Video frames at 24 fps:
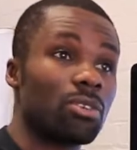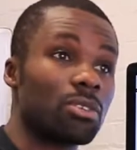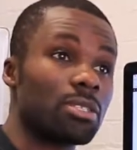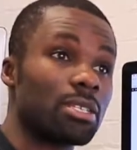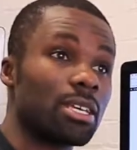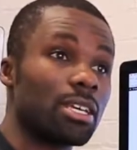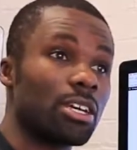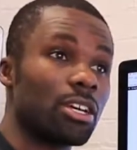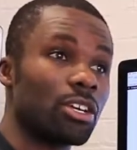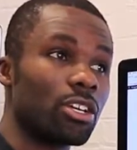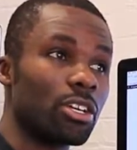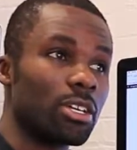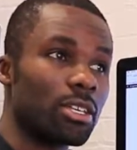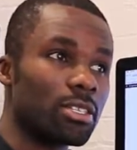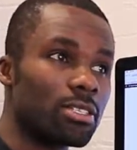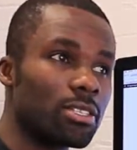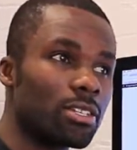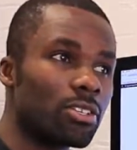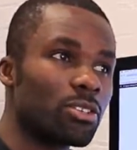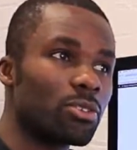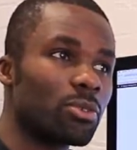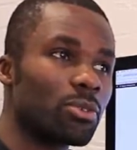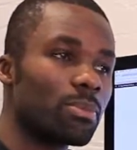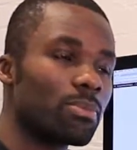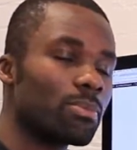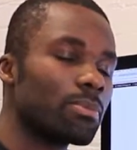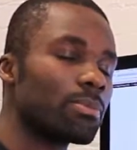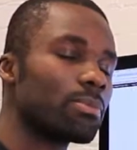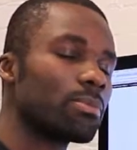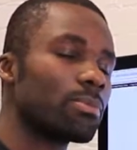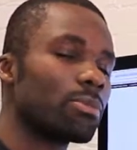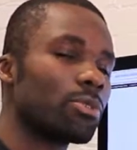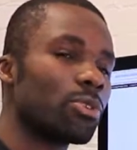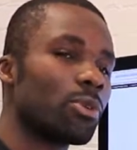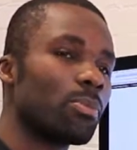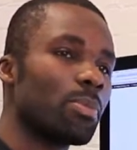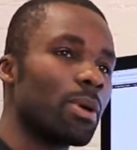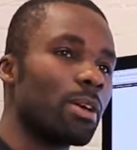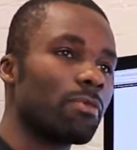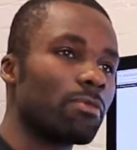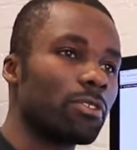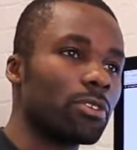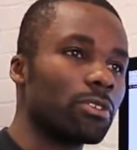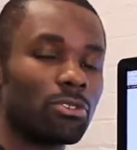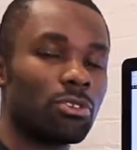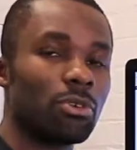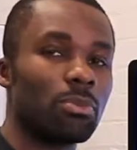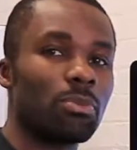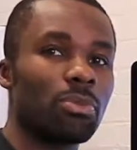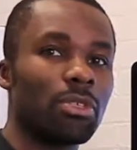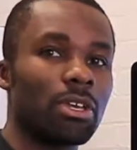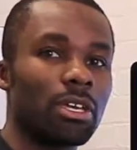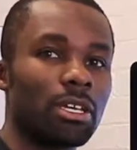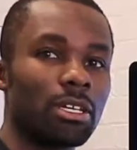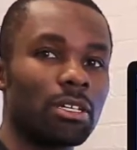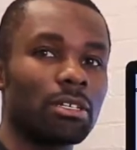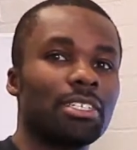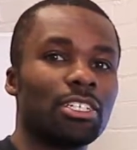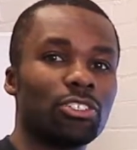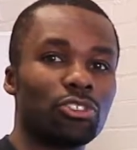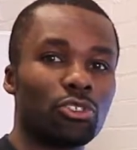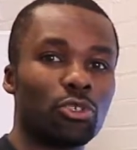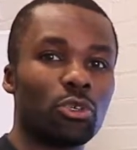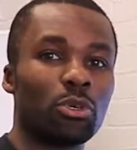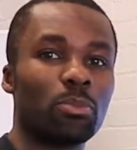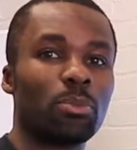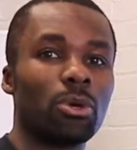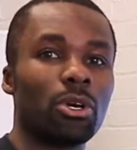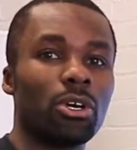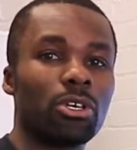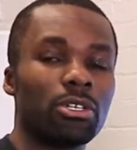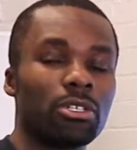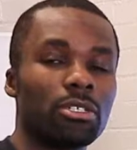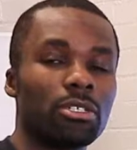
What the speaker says: So it's like it's a group effort, group thing. Get your group on.